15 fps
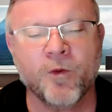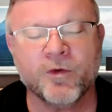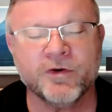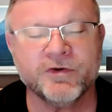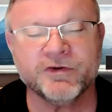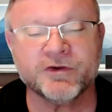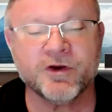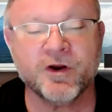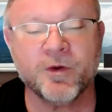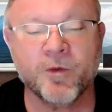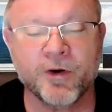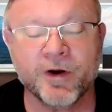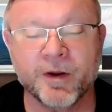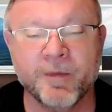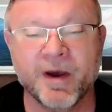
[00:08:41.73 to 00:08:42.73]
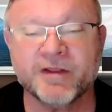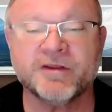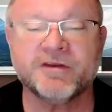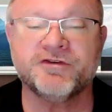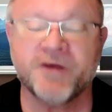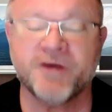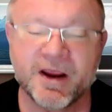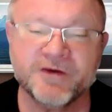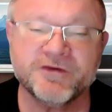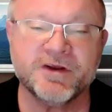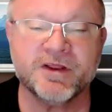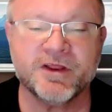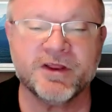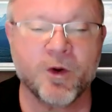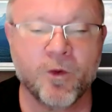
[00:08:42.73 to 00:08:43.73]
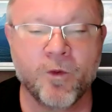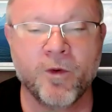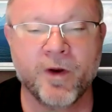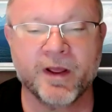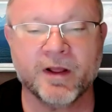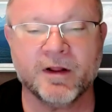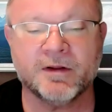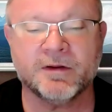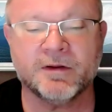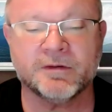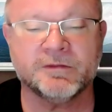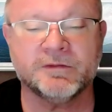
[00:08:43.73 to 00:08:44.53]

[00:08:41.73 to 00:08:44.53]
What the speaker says: We're just going to worry about changing the oil.